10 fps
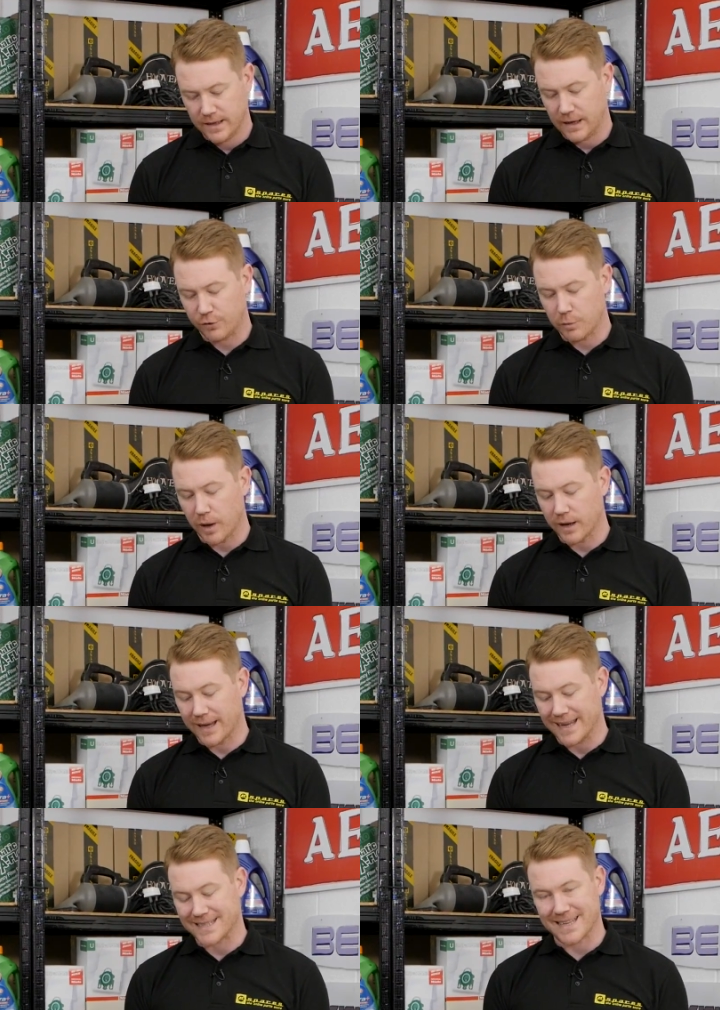If the
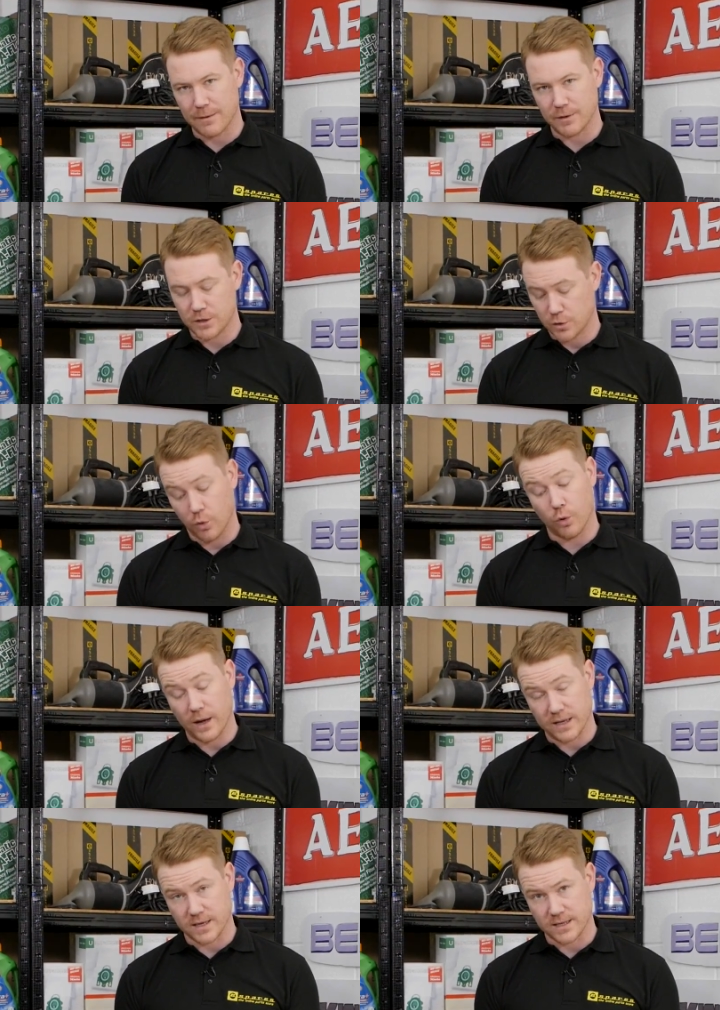plug gets damaged,
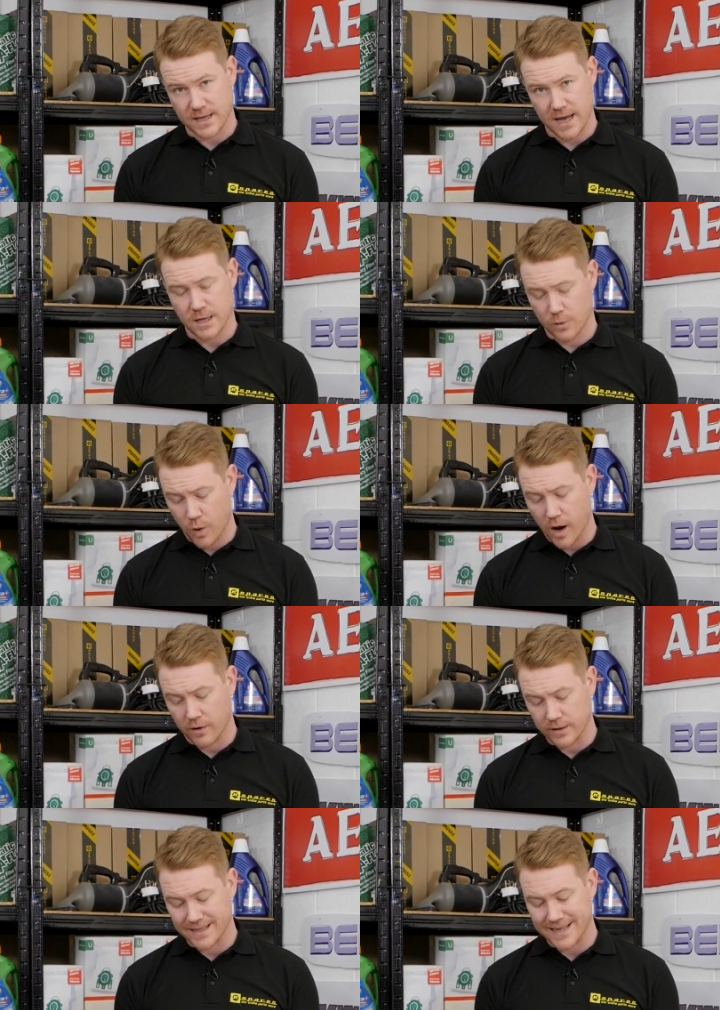or as I say, the
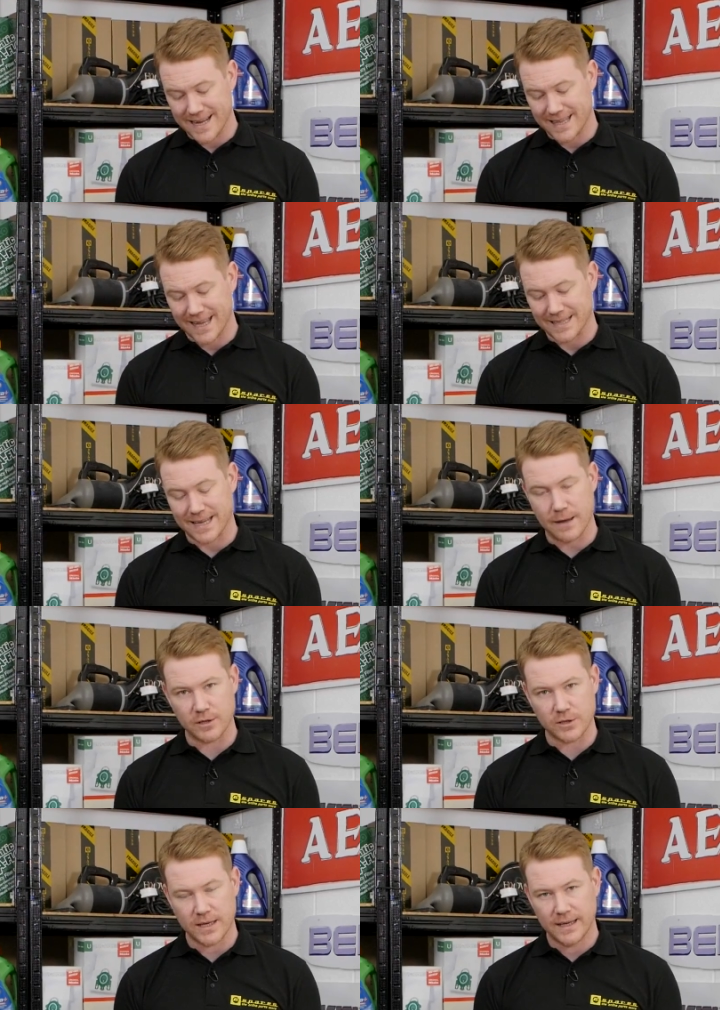wire underneath gets
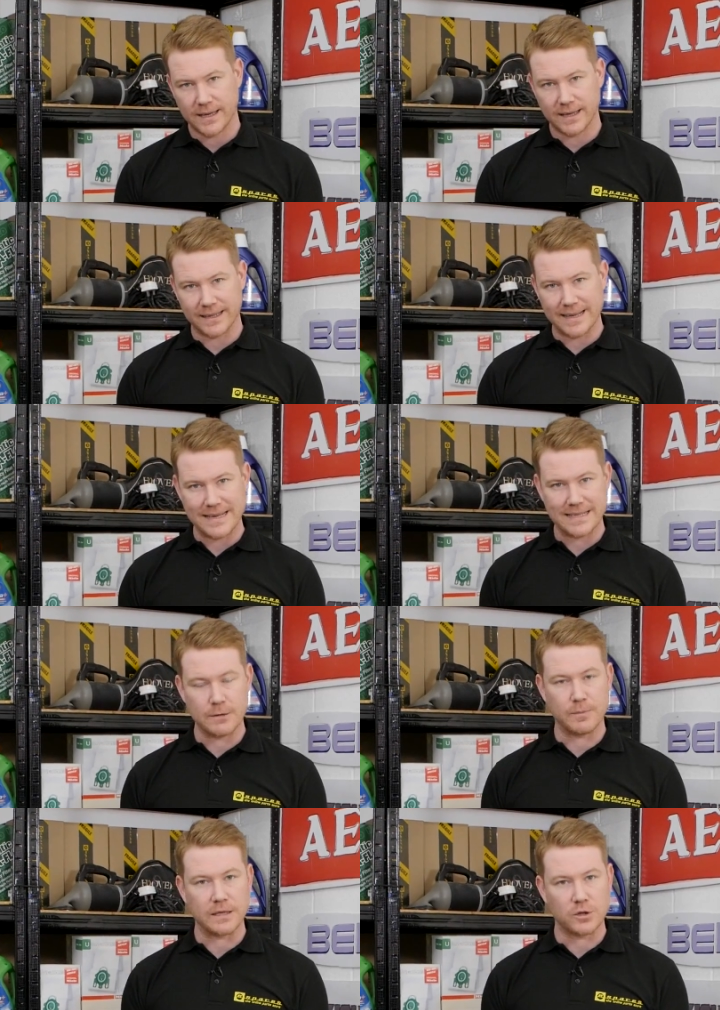damaged, it can
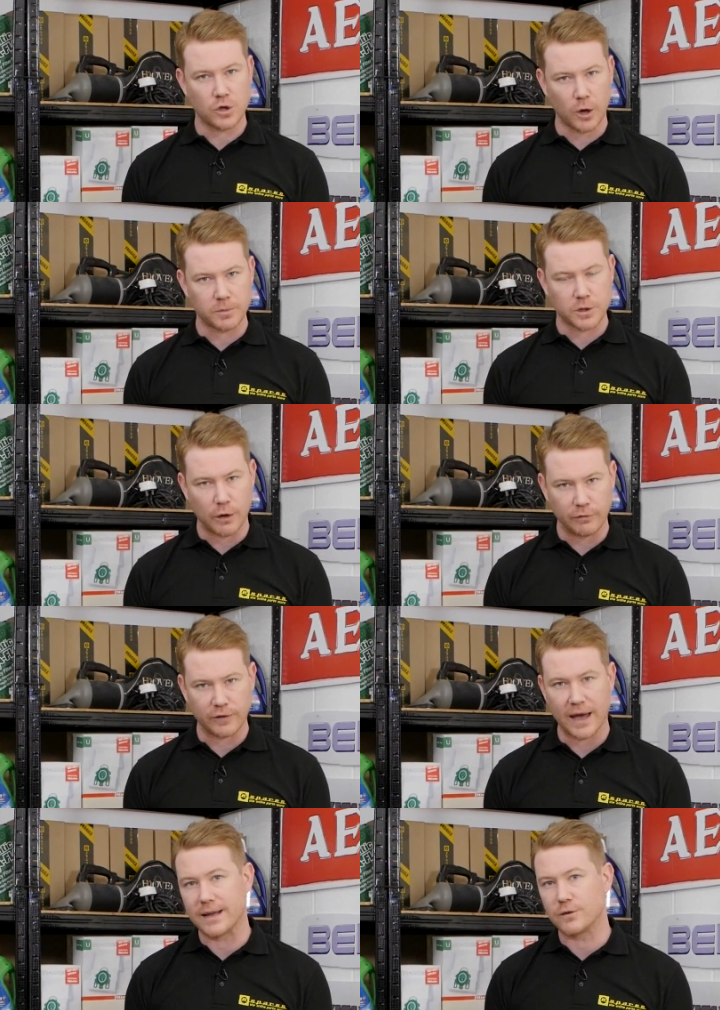easily be chopped
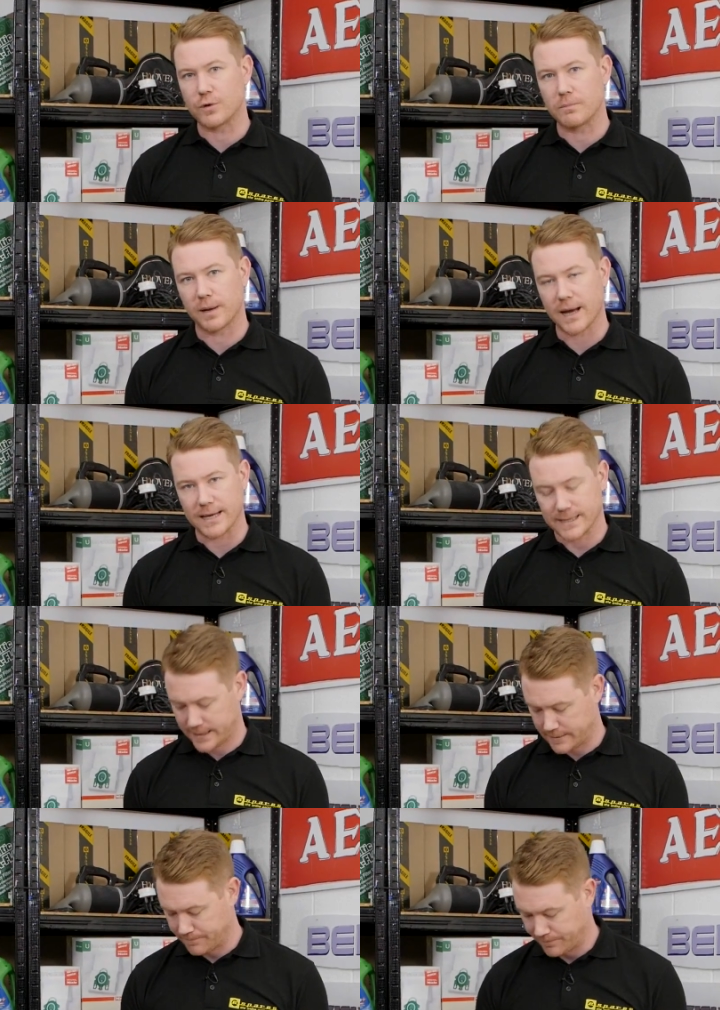off and
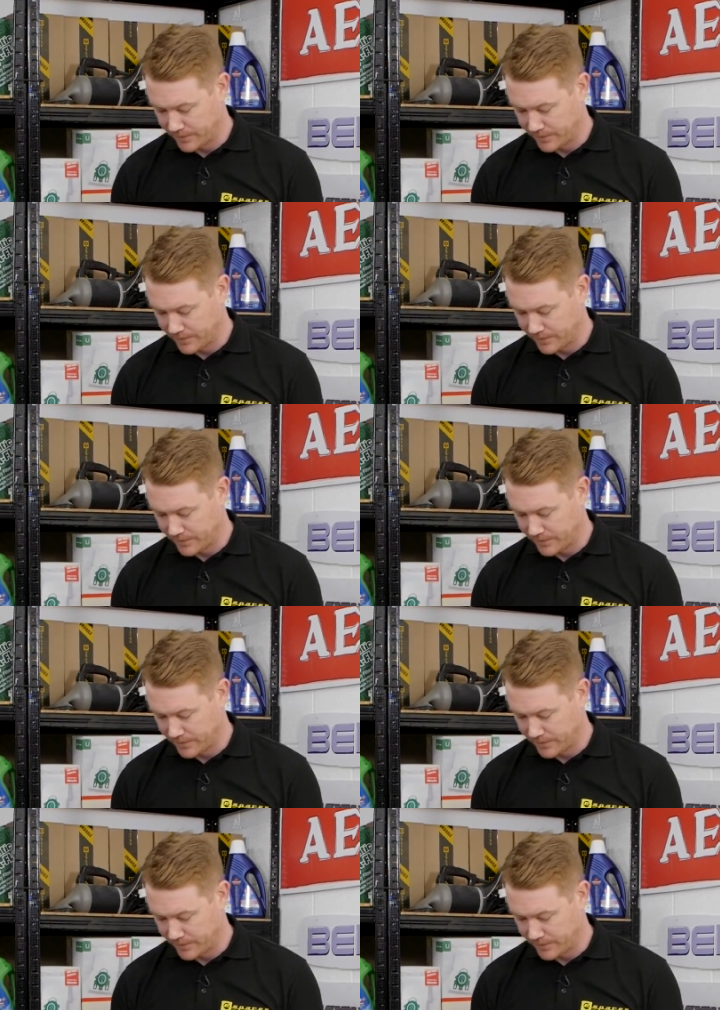replaced.